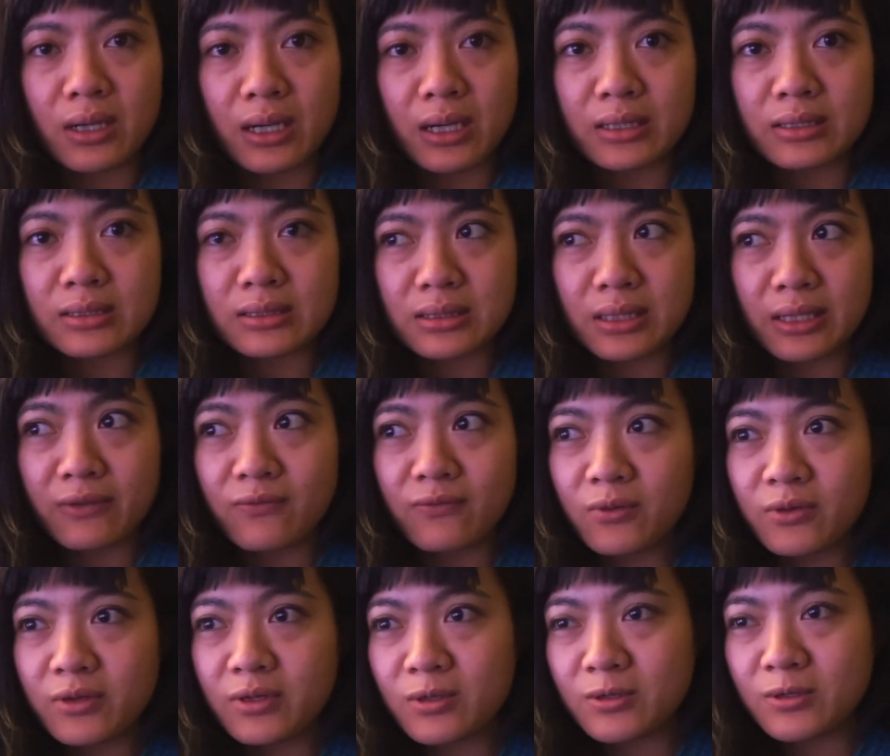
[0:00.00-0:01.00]
has like
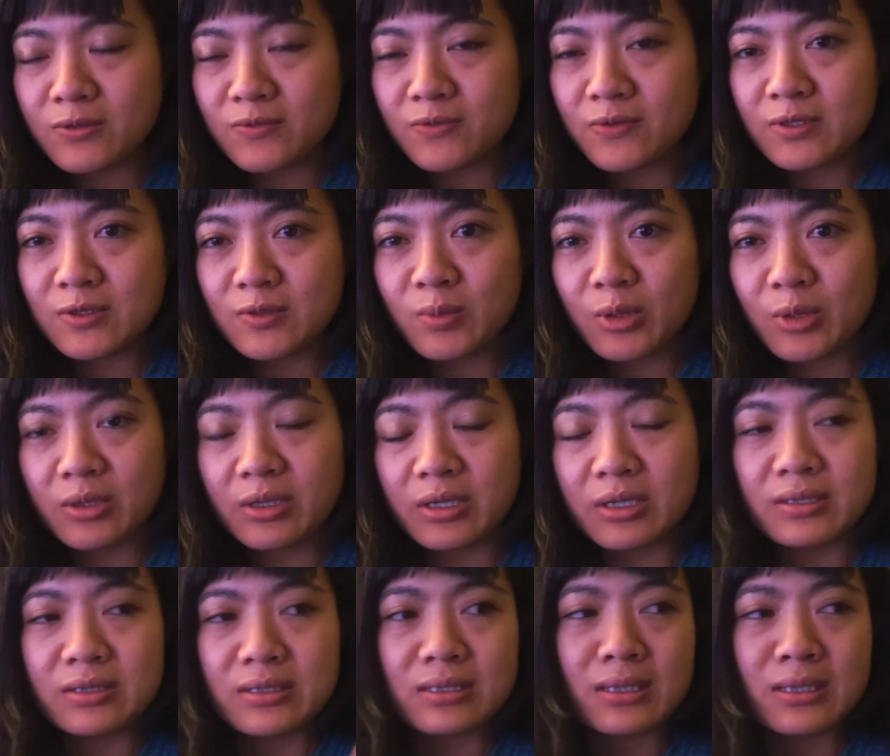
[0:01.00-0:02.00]
four years of
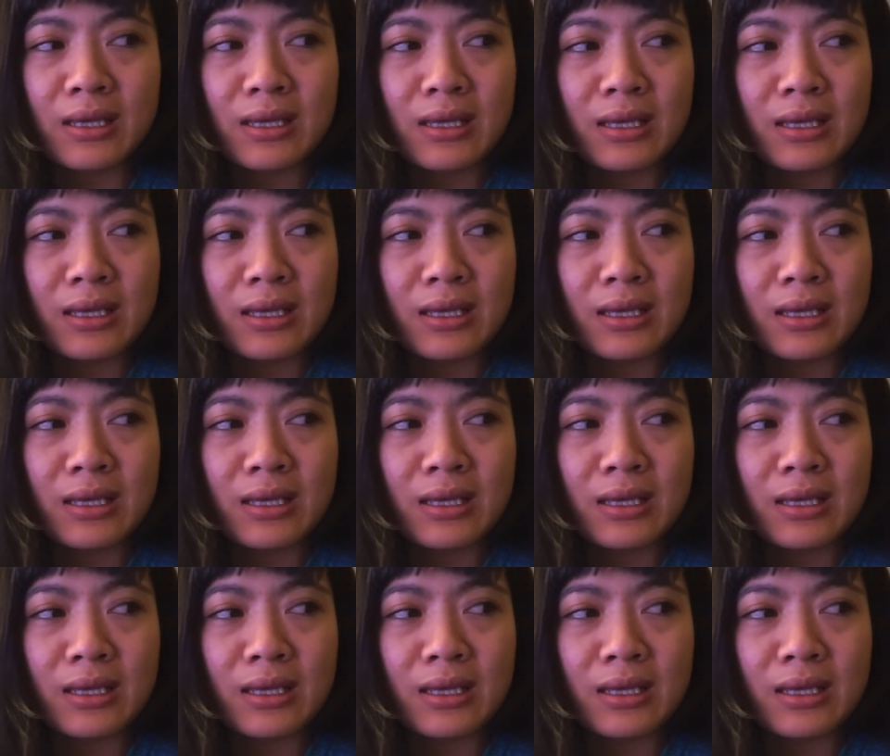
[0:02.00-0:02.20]
experience